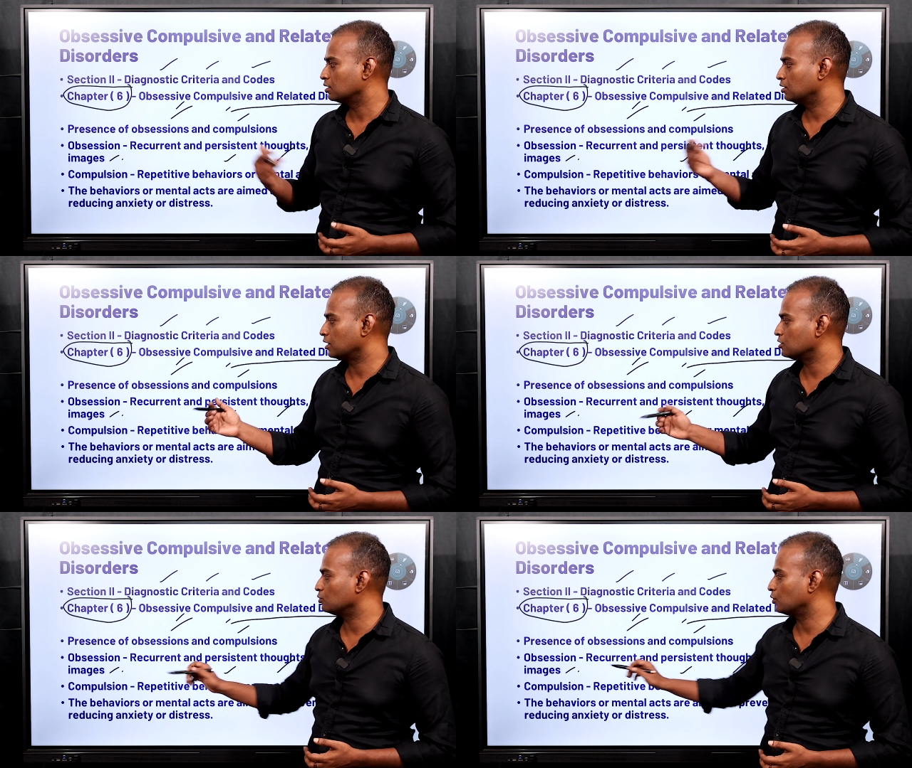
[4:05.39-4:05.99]

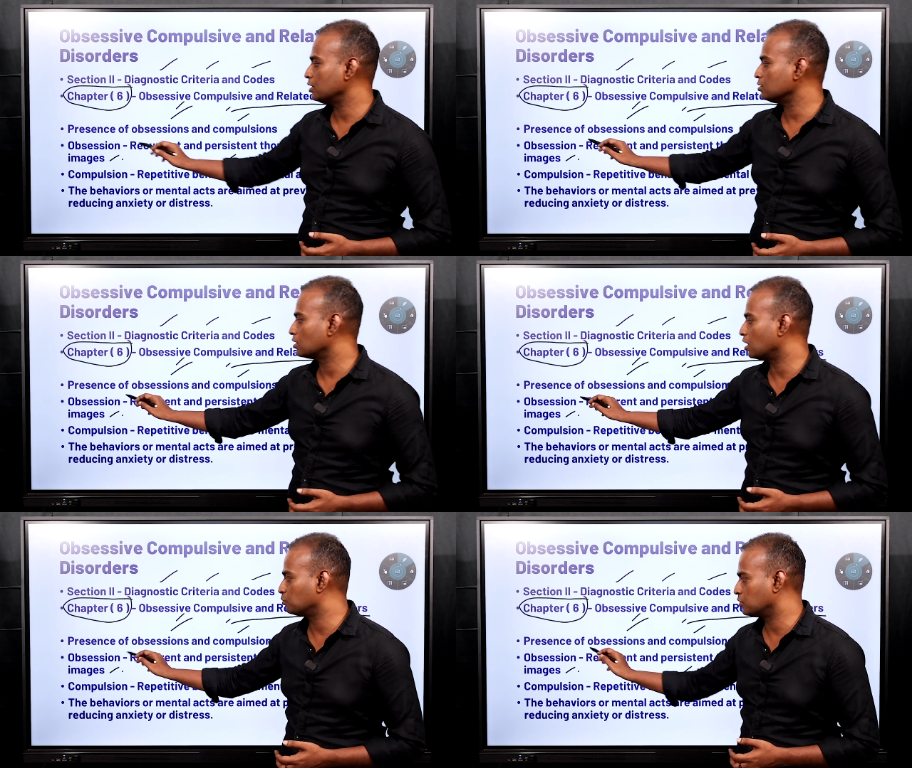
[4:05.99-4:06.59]
That is known as
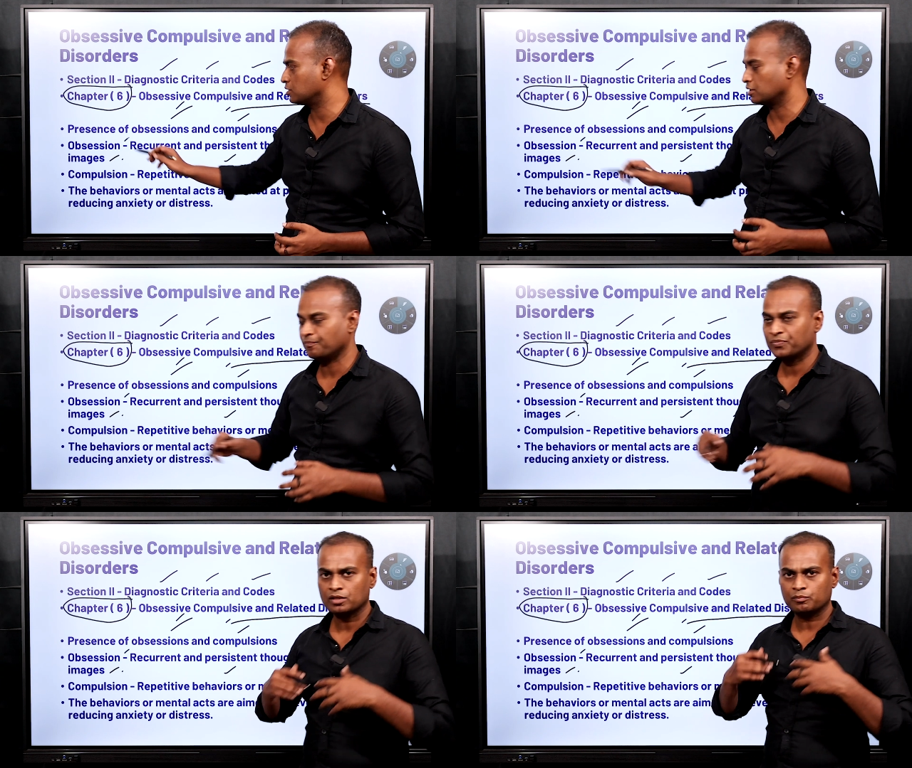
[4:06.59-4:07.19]
obsession.
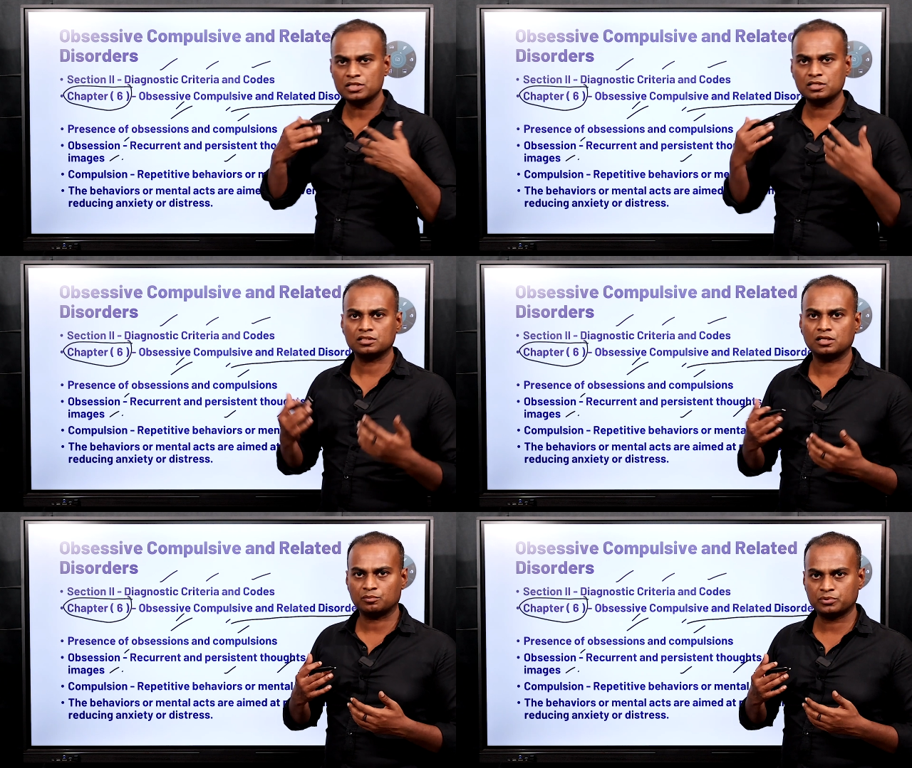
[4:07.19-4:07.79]

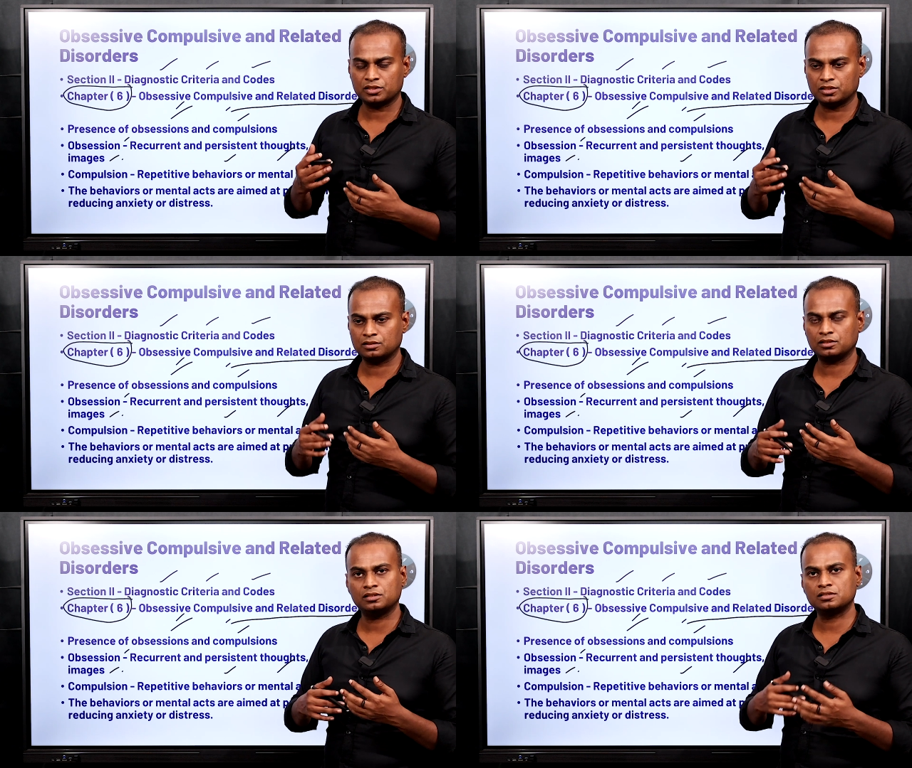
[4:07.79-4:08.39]
Basically,
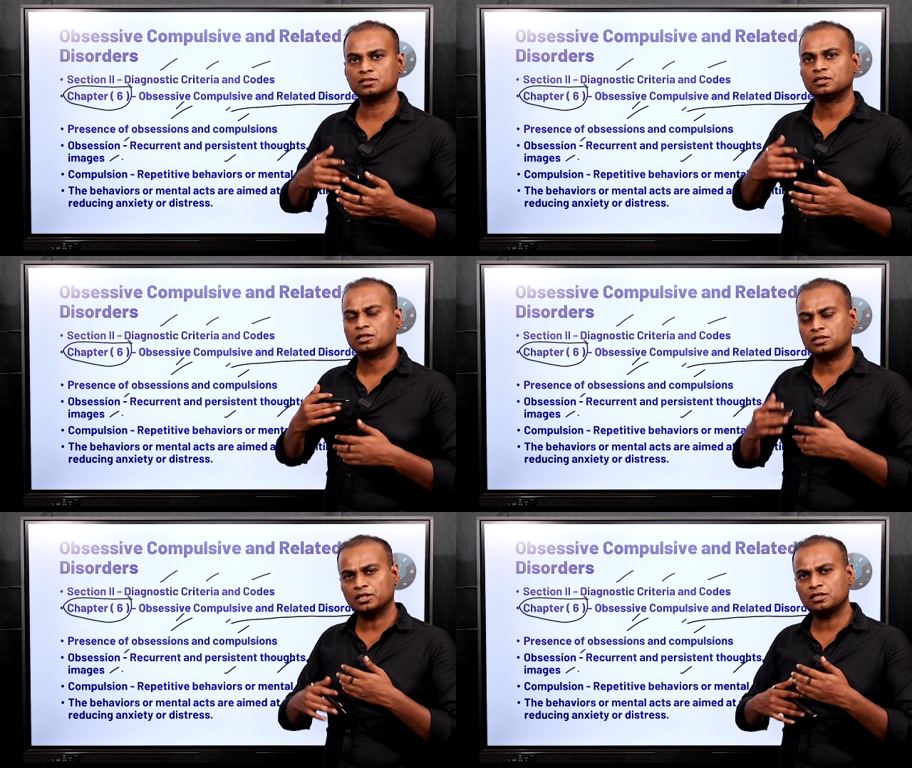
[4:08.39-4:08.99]
obsession is
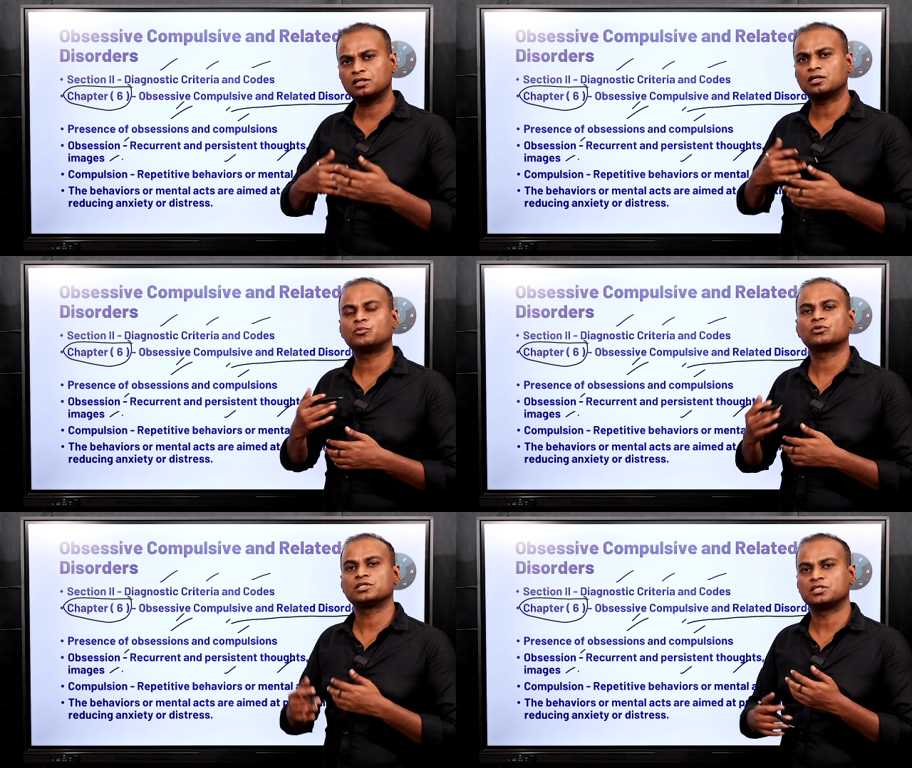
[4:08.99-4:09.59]
thinking
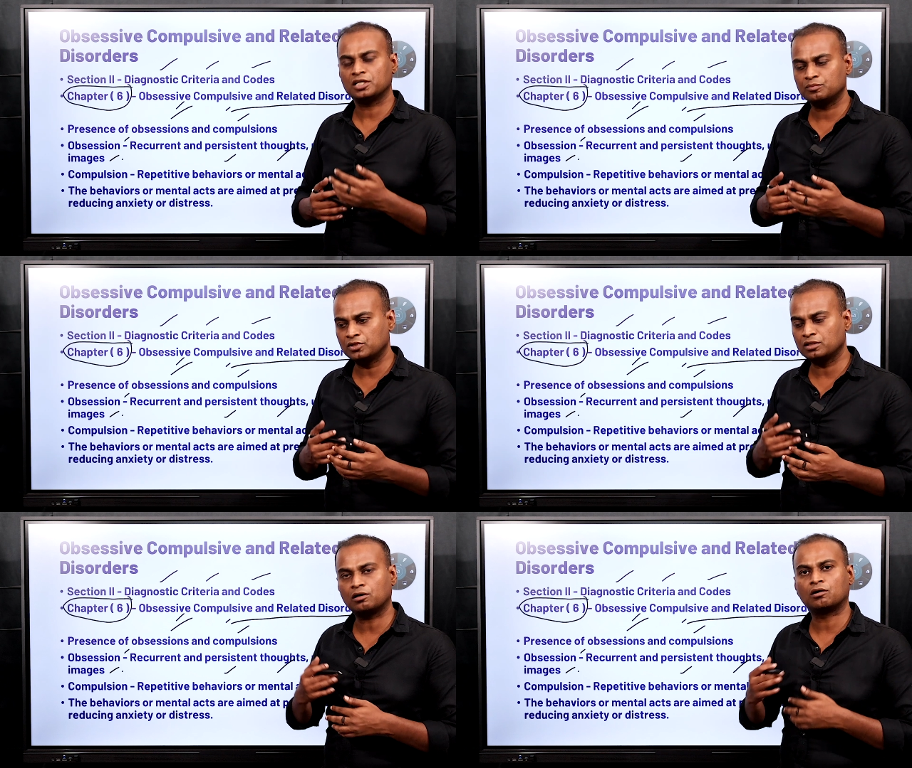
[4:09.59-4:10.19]
about the same
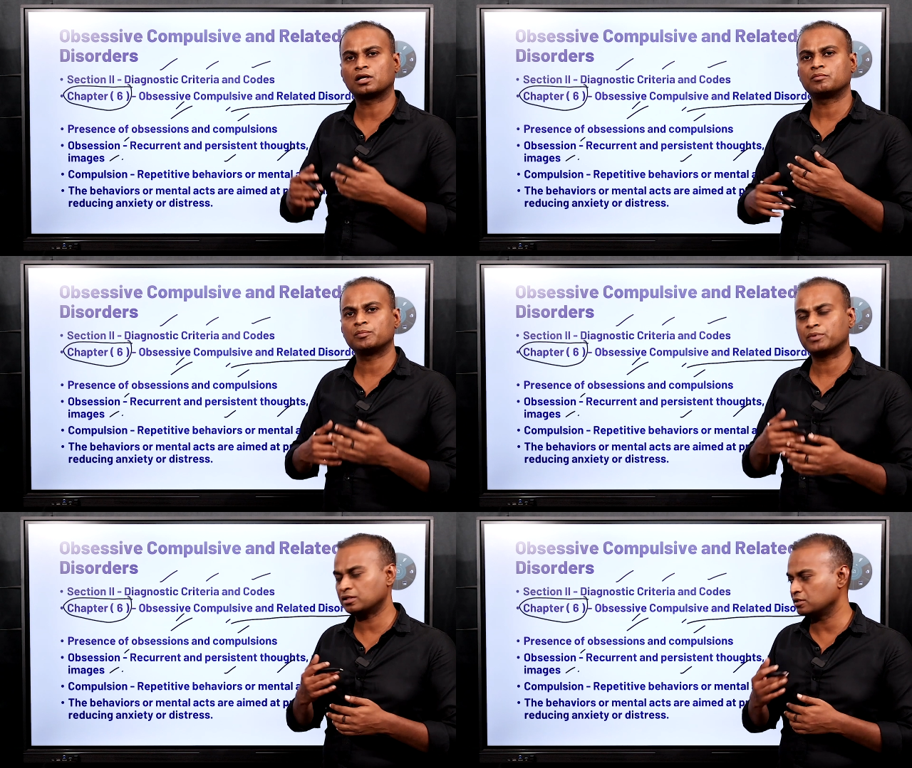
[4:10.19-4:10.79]
thing, or
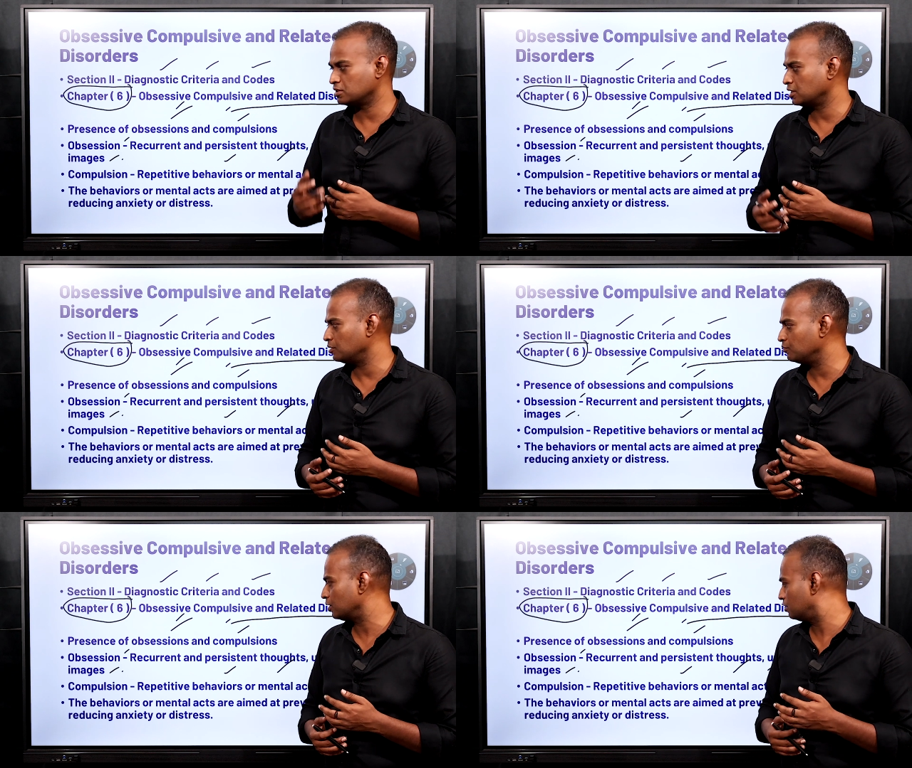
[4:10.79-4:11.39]
remembering the
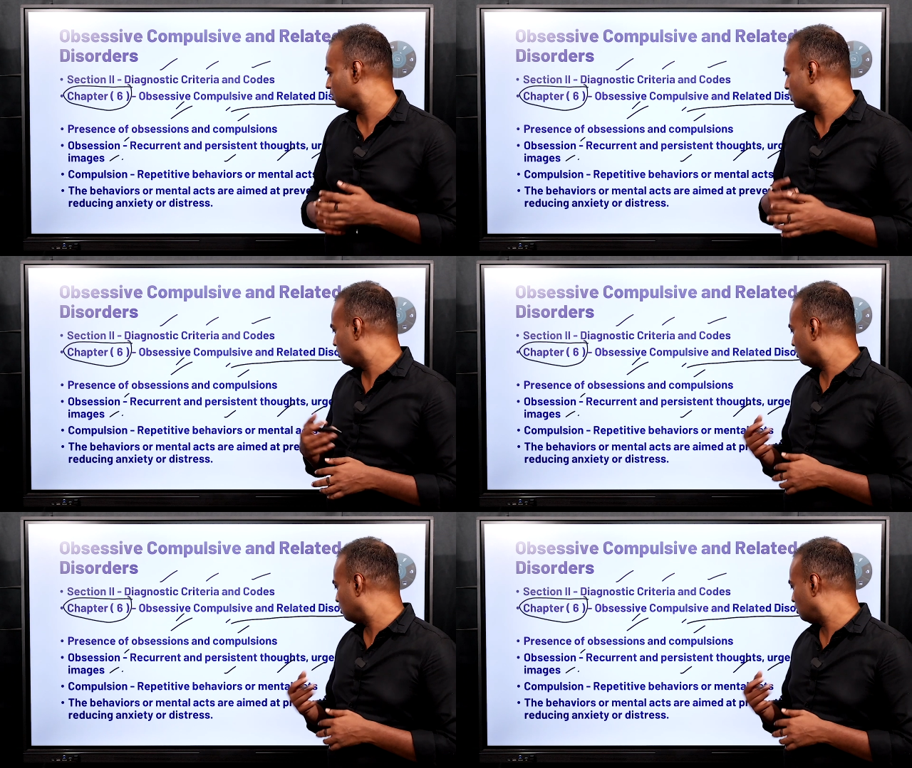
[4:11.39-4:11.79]
same thing,